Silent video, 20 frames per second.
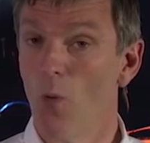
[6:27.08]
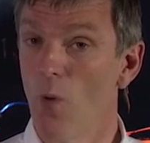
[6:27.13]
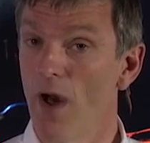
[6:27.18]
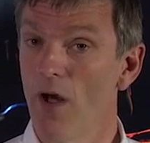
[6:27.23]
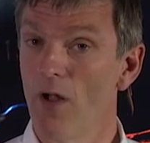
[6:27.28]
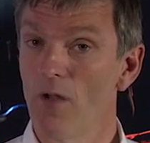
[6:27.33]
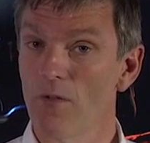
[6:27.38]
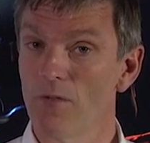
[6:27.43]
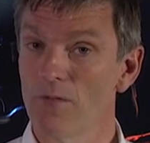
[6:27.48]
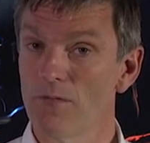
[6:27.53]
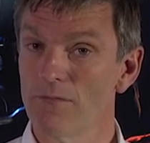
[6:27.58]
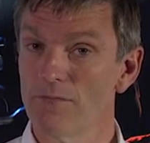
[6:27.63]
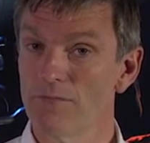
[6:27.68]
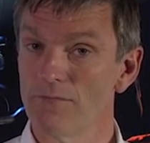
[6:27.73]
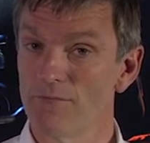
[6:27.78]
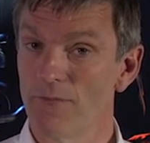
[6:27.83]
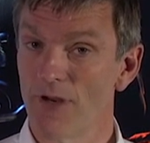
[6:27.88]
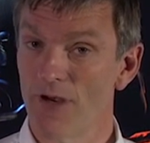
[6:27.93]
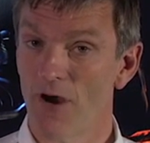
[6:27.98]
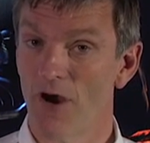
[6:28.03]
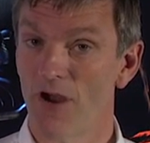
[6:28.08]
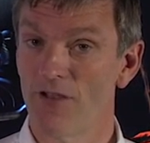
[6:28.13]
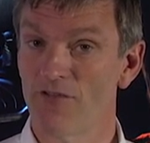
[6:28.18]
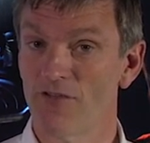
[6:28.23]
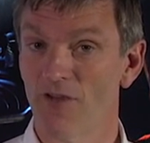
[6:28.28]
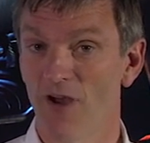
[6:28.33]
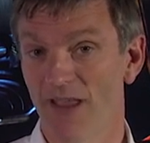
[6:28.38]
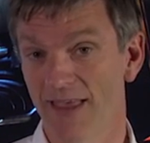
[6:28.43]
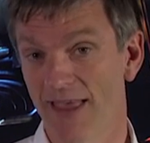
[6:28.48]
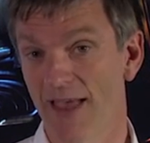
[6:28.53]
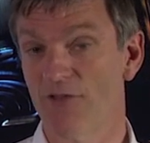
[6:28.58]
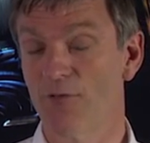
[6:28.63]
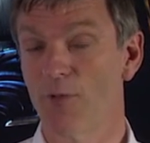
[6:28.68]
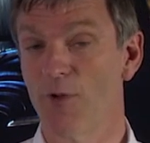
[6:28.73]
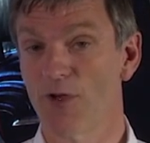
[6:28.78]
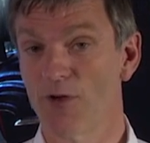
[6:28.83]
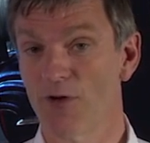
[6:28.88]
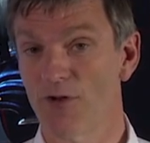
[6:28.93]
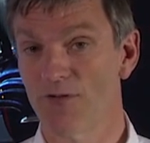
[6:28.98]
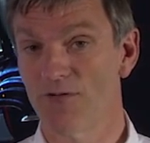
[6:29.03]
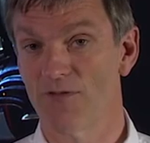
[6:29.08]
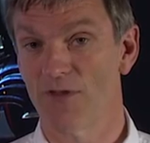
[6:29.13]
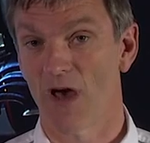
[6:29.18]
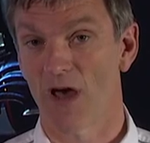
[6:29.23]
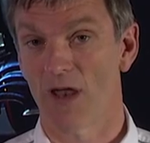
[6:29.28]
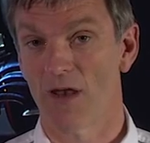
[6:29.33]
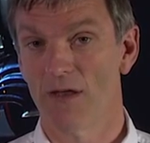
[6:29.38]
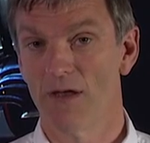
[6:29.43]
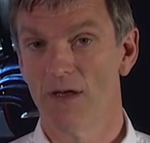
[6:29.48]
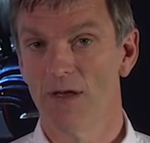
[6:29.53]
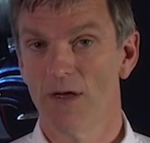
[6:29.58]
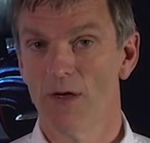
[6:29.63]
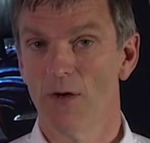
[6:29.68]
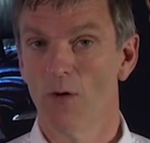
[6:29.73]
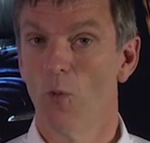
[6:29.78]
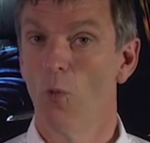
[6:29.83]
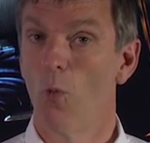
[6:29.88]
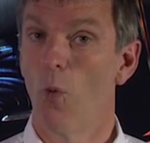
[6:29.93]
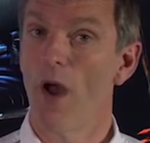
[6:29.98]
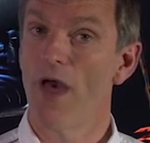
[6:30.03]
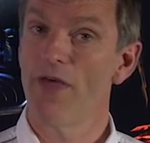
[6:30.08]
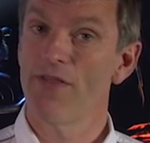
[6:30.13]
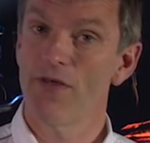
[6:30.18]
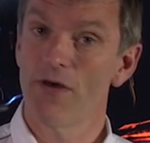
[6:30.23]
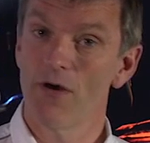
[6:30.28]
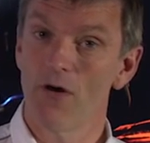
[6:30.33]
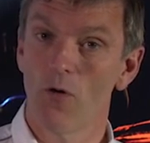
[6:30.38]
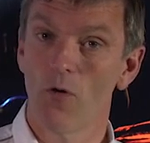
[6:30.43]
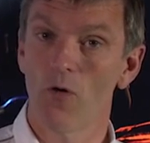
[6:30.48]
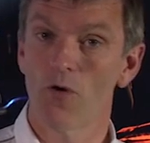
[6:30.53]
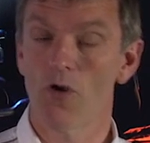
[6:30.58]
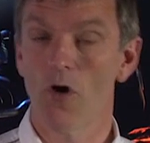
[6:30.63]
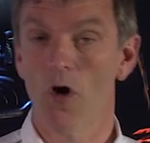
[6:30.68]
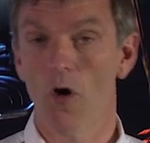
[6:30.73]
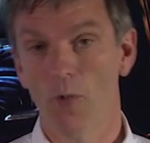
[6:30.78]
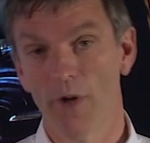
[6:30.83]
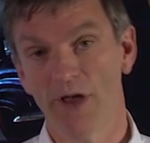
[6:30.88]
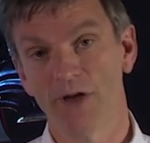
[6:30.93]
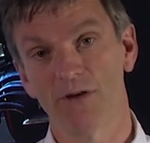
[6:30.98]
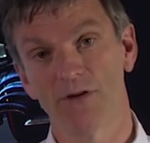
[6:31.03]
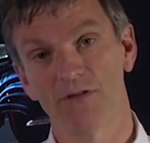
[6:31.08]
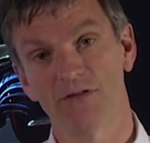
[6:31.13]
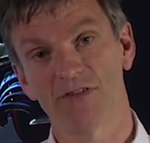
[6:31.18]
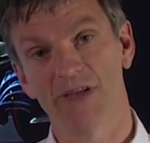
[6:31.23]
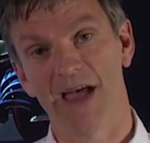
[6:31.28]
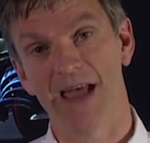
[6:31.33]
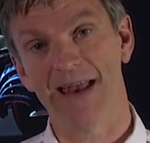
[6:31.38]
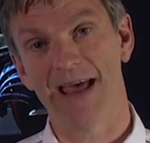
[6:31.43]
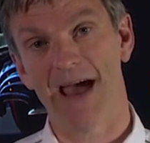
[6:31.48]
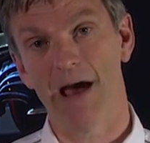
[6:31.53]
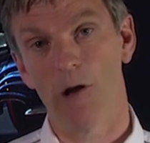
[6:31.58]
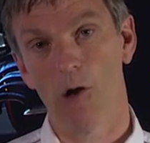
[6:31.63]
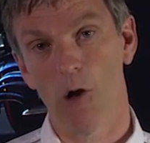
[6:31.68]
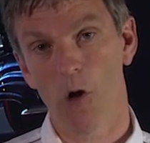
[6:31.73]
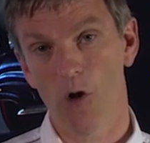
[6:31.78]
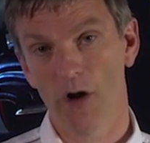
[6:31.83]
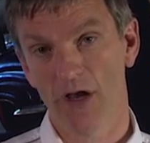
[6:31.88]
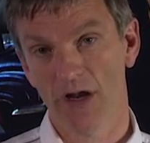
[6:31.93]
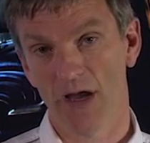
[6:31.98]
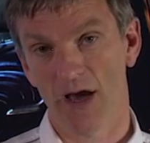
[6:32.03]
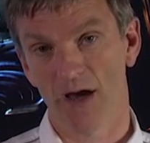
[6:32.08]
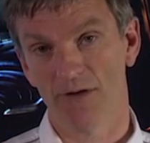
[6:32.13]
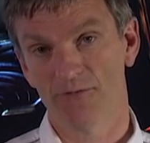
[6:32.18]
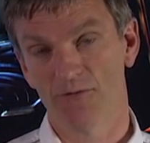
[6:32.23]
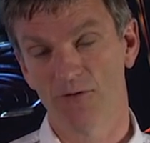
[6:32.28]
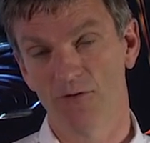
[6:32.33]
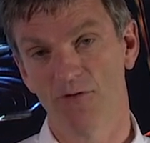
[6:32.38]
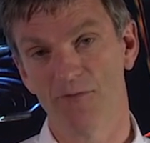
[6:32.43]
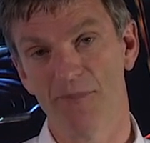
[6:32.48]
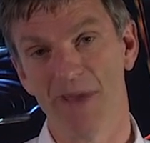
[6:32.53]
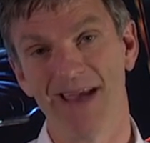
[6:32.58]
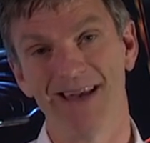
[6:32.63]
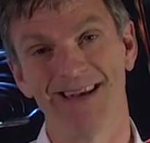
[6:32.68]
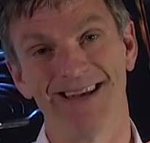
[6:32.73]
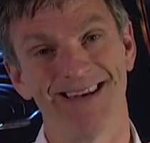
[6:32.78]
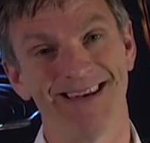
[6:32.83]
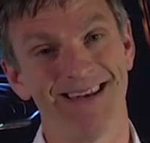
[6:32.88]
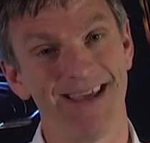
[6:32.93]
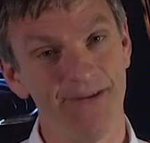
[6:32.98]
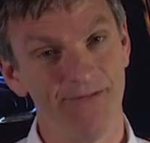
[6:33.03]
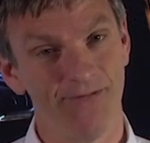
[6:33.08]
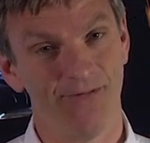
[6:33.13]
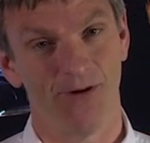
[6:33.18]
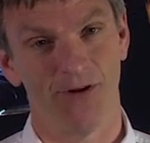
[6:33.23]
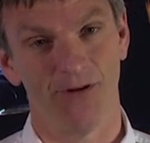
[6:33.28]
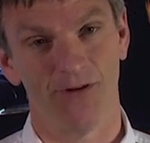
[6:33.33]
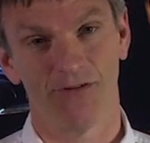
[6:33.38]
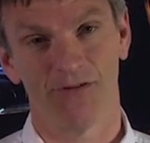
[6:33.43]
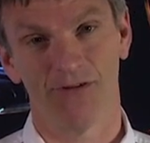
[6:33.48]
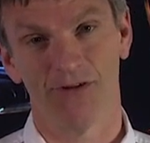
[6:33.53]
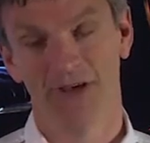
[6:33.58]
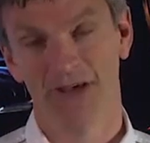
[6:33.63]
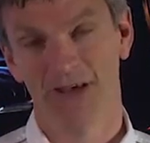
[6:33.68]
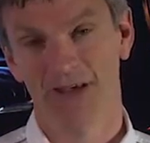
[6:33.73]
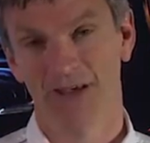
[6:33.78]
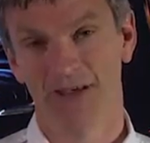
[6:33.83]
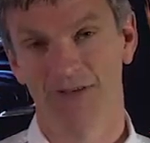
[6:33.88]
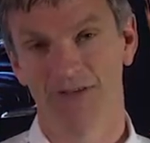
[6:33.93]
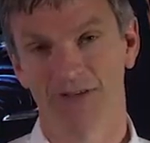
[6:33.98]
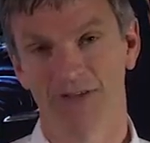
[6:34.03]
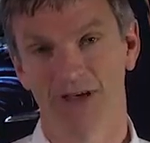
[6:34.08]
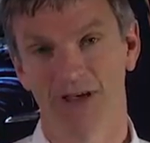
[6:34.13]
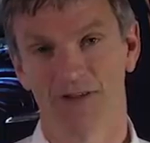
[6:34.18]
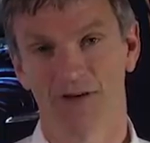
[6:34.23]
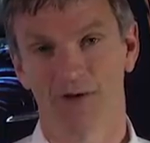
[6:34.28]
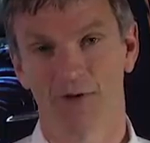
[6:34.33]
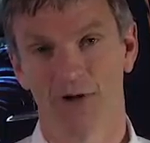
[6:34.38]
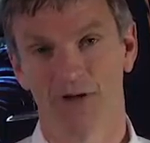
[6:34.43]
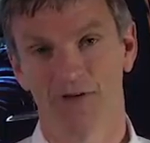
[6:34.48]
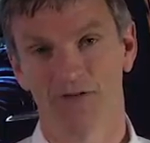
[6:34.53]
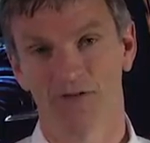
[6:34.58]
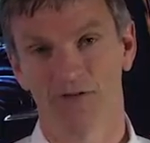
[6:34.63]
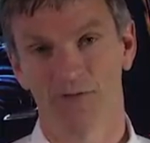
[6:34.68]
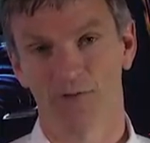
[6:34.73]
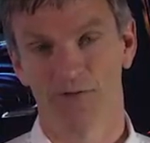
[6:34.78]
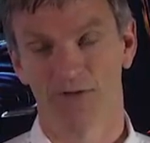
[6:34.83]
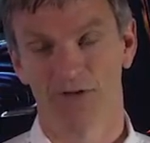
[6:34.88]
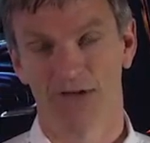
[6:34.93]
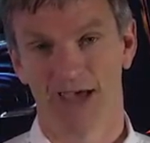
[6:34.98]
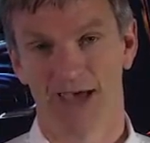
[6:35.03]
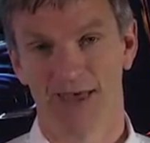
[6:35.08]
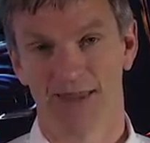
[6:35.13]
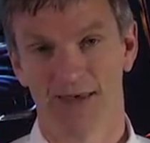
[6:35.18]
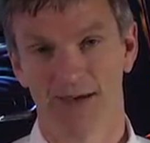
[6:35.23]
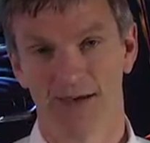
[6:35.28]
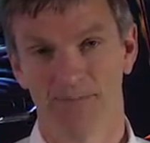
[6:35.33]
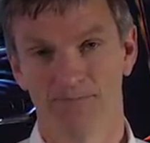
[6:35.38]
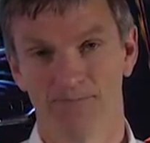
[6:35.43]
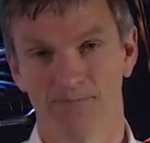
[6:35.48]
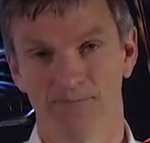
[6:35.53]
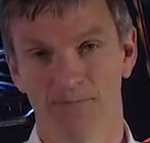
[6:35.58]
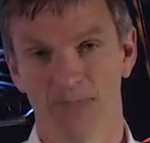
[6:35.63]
Well, in hindsight, yes, we could have done. Whether or not we could have stayed out long enough to have made a difference is another question altogether.